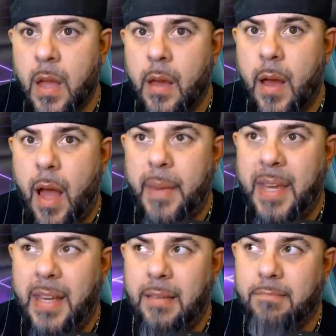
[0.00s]
I
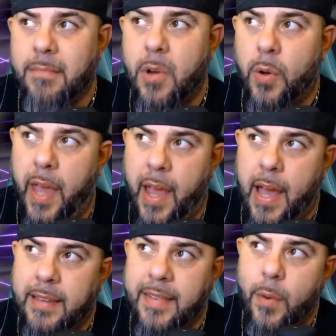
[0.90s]
mean, okay,
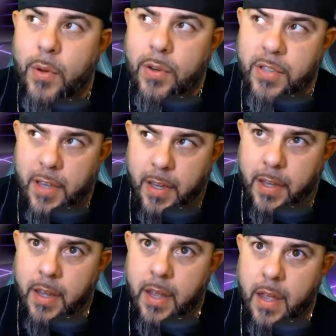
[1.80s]
I see what you're saying,
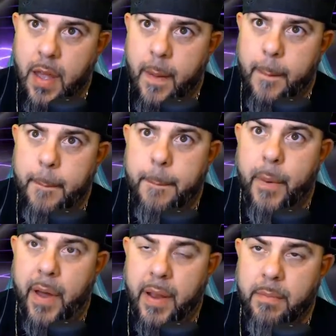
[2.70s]

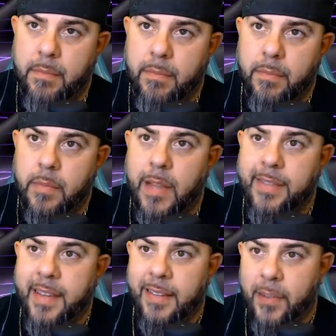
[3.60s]
but let's
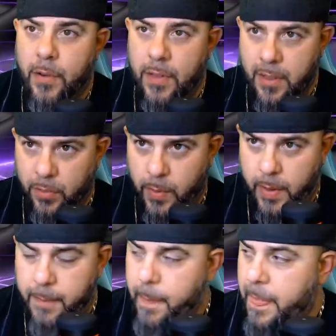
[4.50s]
consider it this
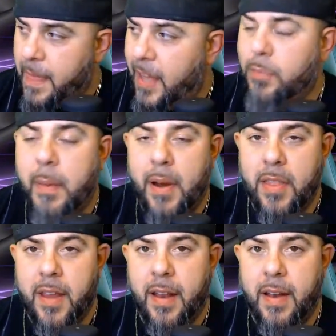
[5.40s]
way. It's better
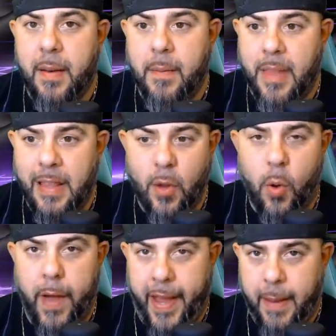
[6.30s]
than the
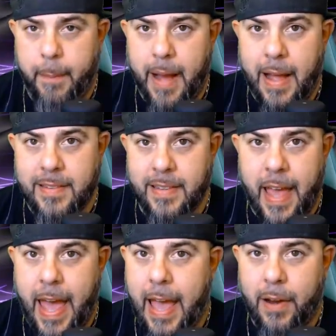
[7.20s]
whole aim bots and the
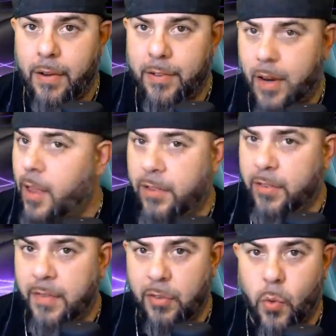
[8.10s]
hackers and all that
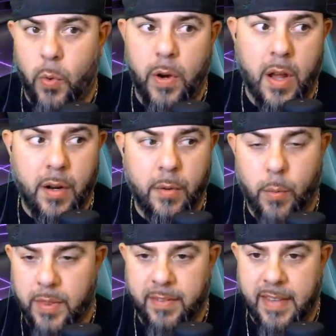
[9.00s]
stuff that's going on
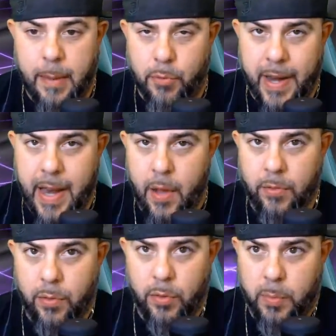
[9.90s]
with these games right now
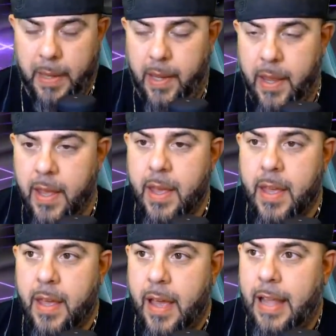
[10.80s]
as we speak.
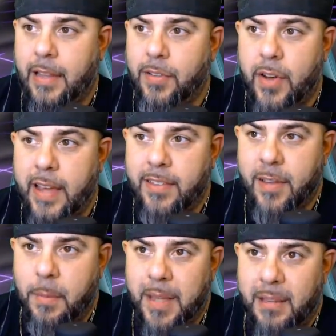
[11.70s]
At least you're getting
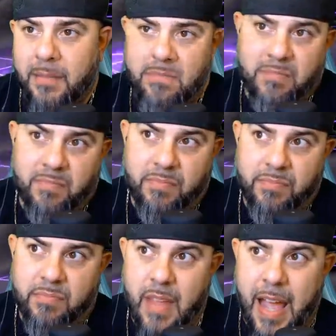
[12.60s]
something,
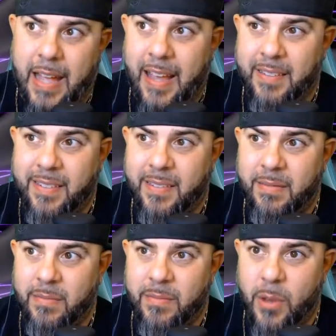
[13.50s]
I guess,
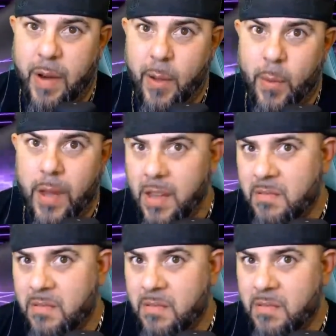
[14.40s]
the right way.